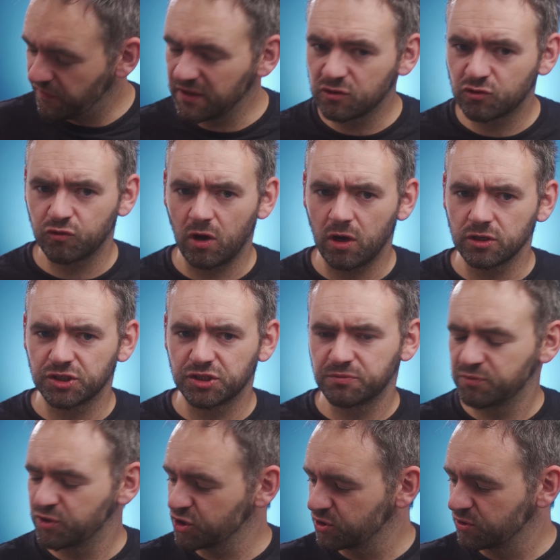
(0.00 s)

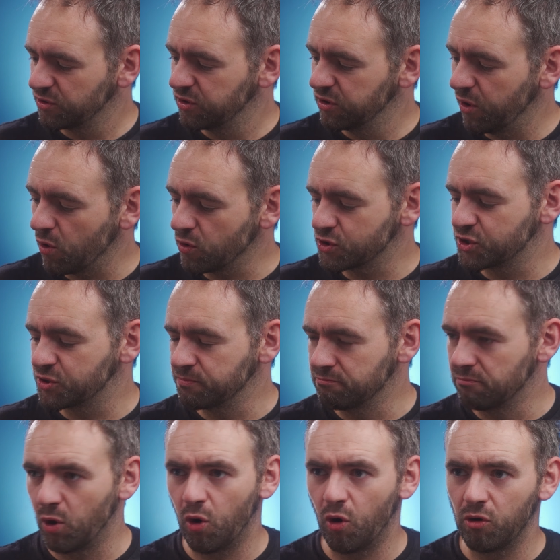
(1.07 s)
Viltrox just looks
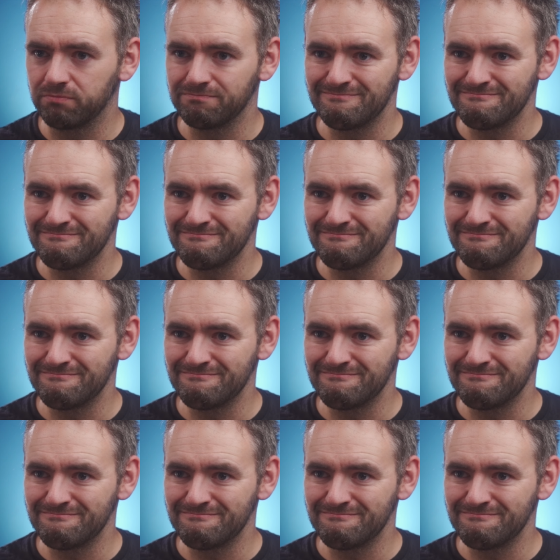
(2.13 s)
more